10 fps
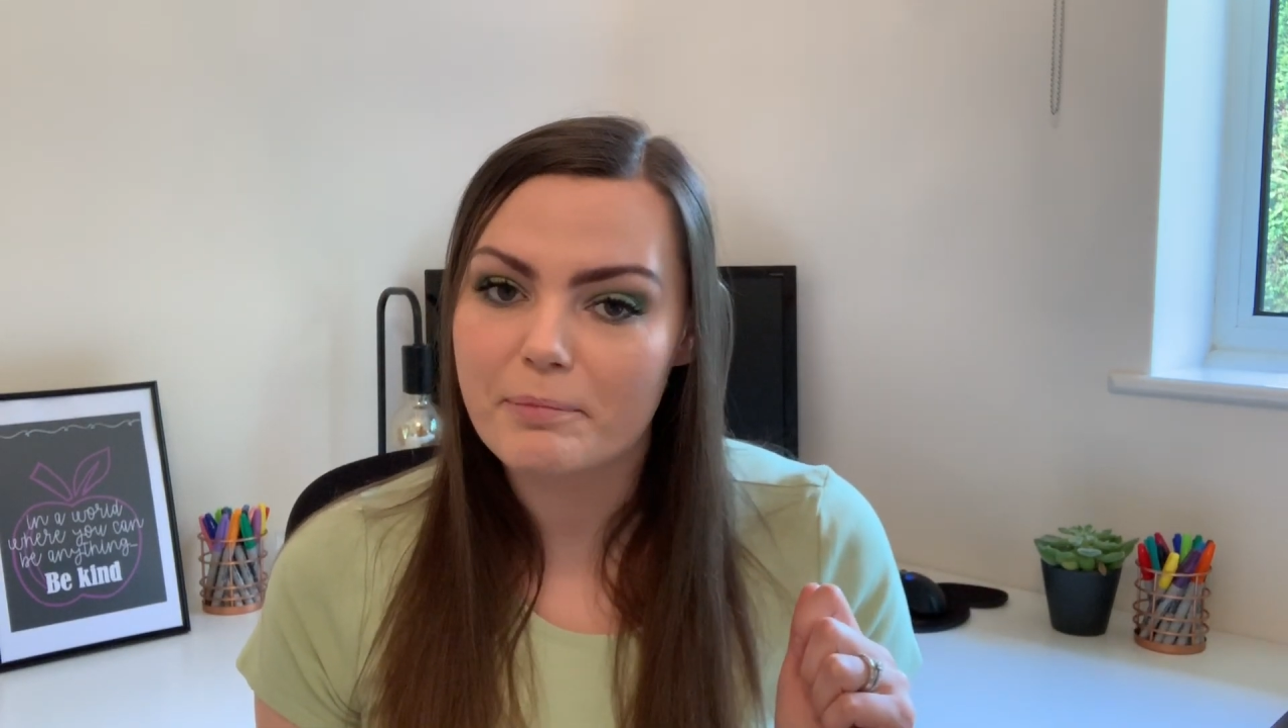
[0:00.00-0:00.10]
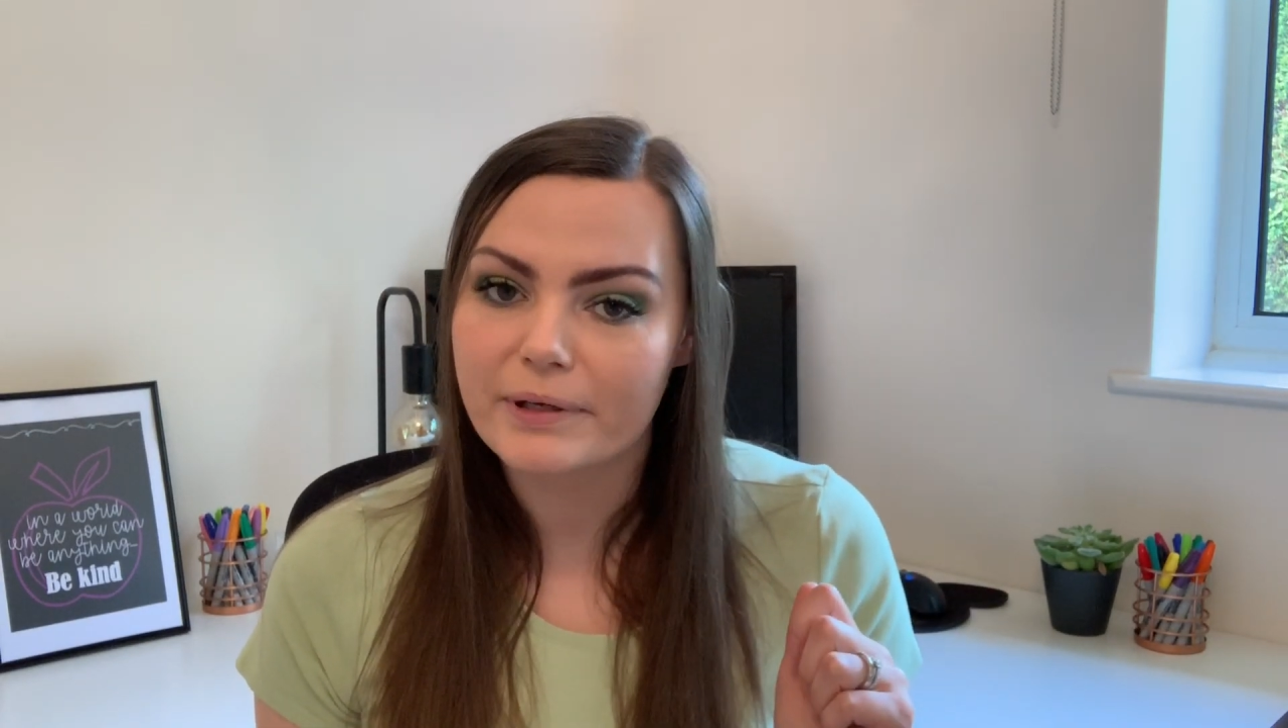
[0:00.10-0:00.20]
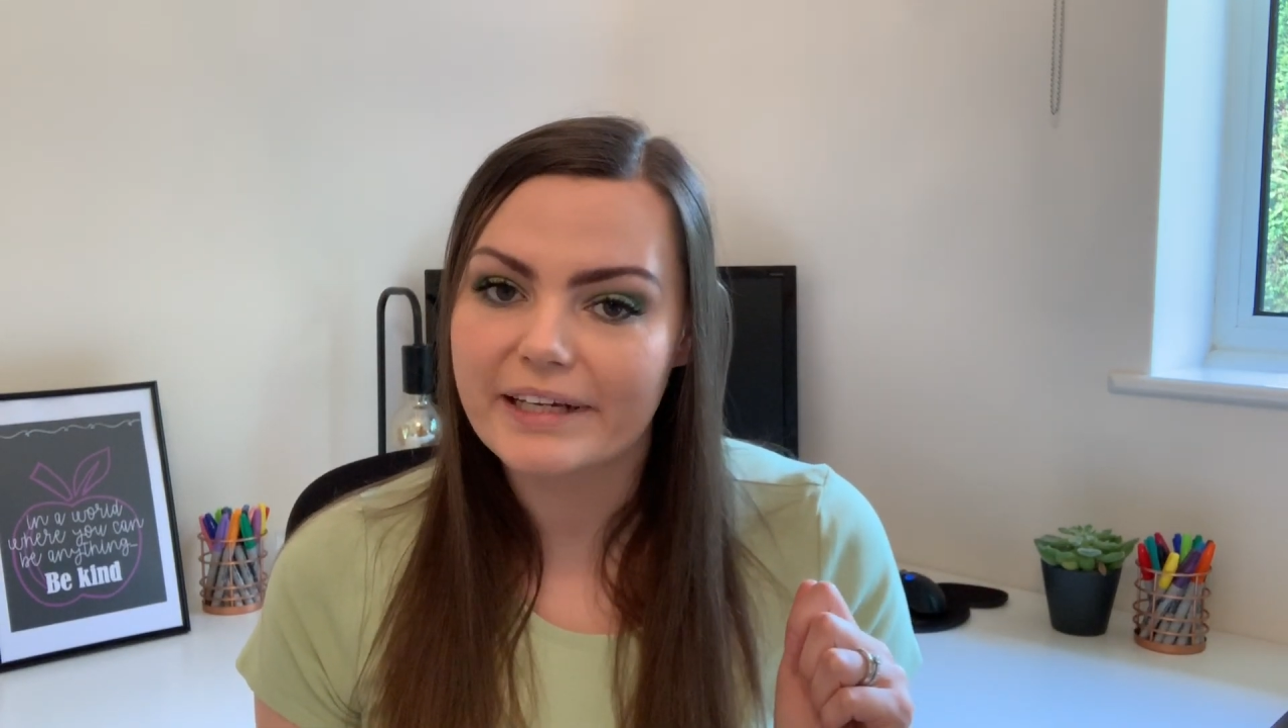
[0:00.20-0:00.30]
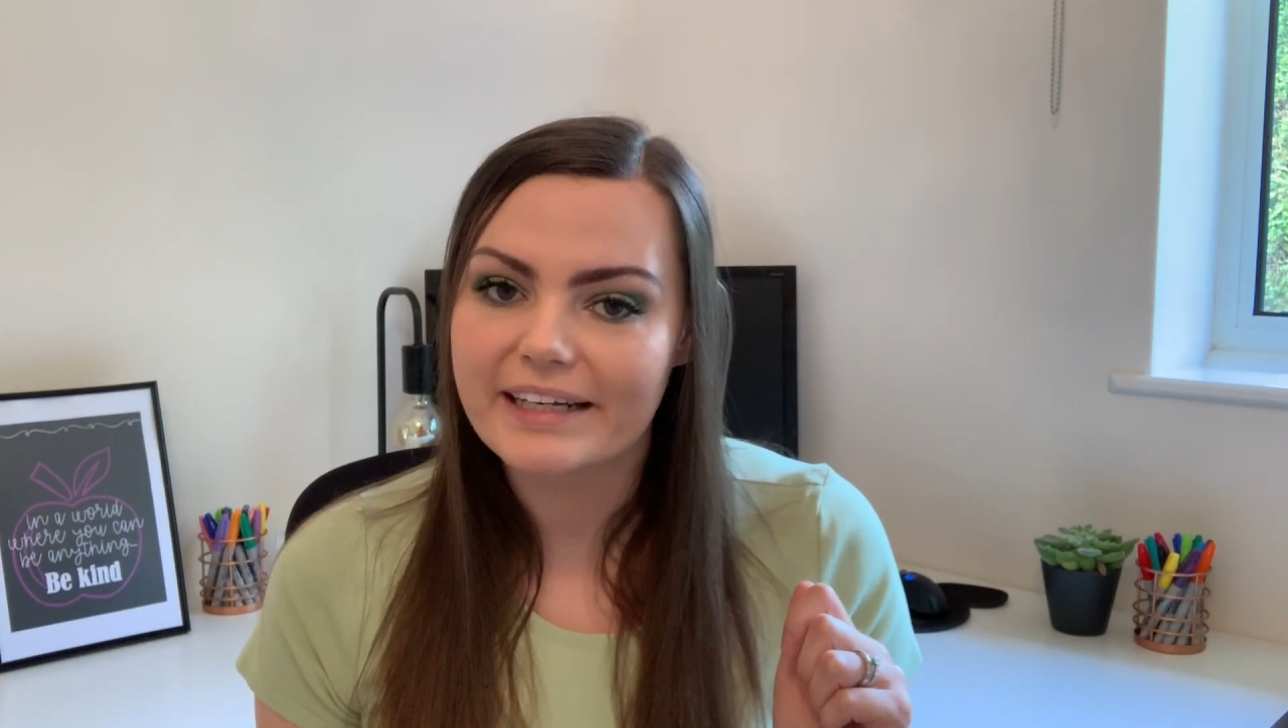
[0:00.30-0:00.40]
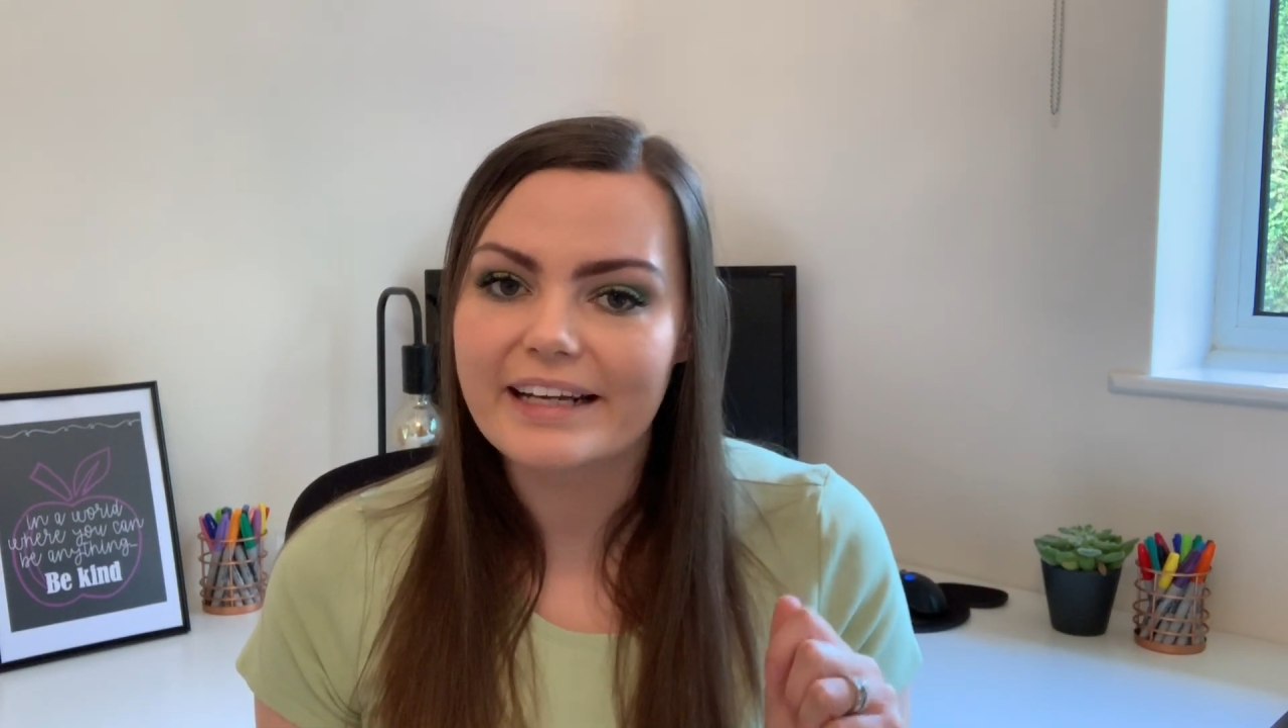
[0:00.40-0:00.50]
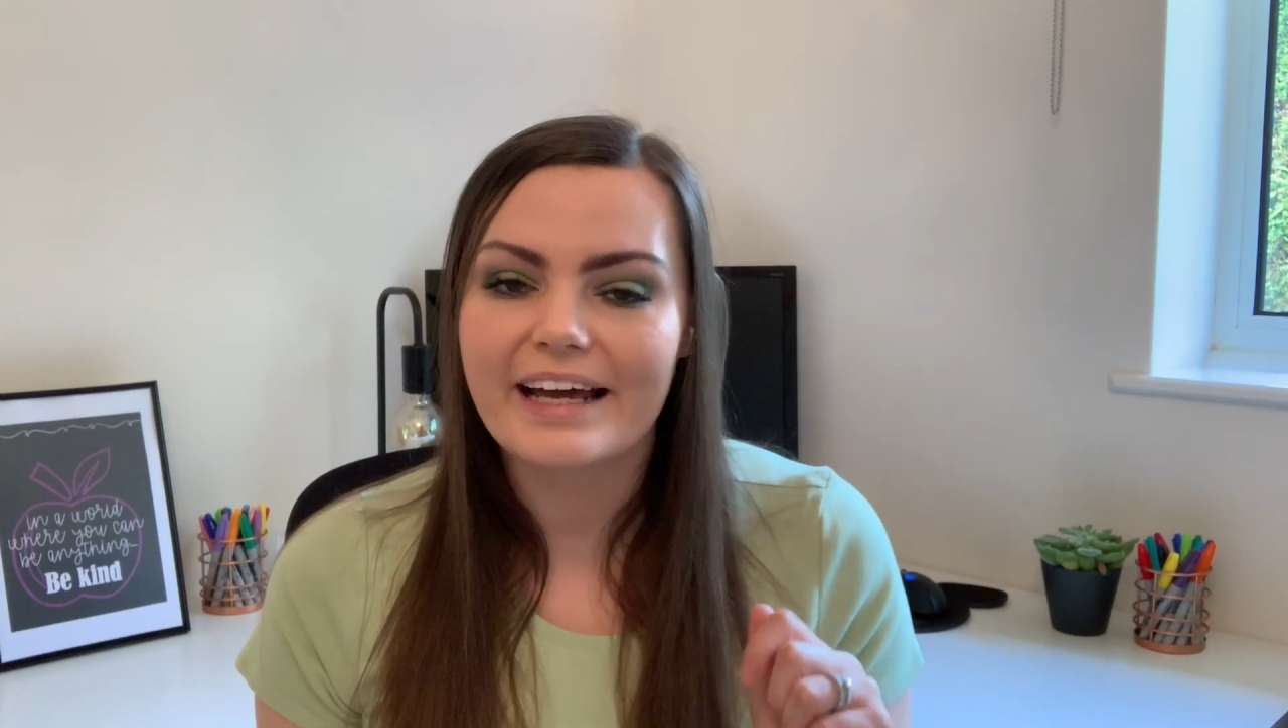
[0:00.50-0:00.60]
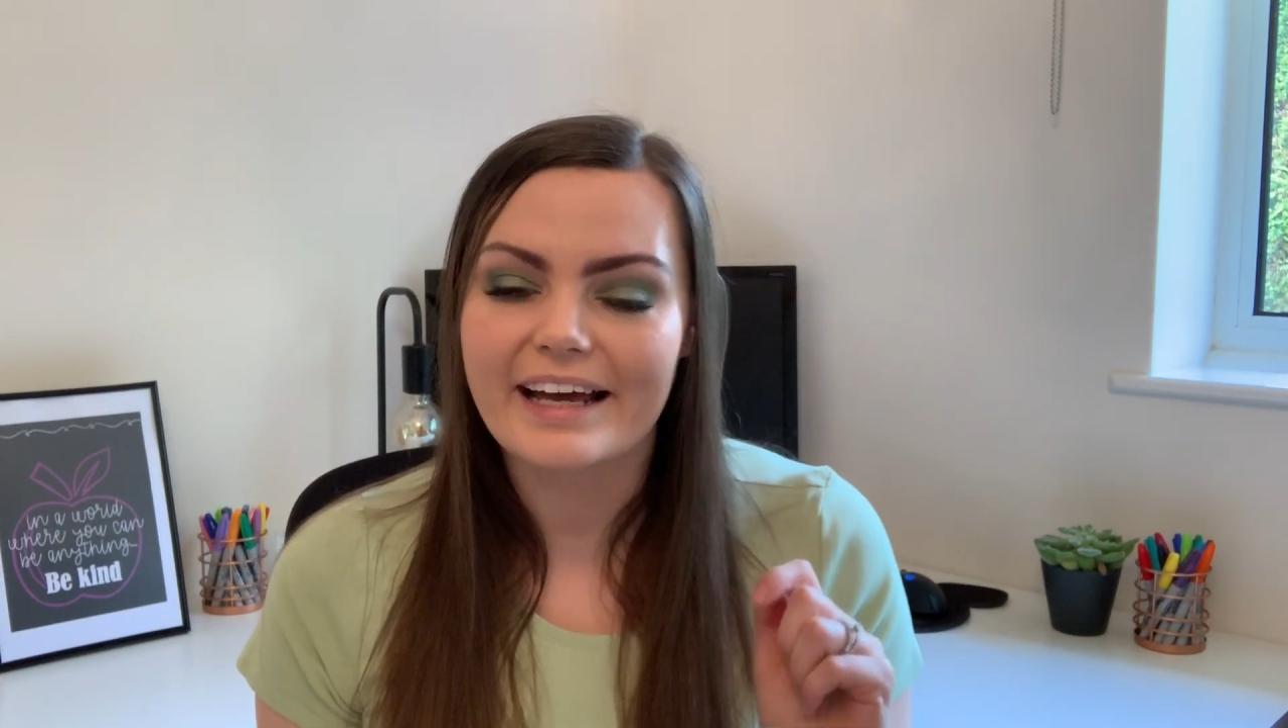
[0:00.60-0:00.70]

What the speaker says: button,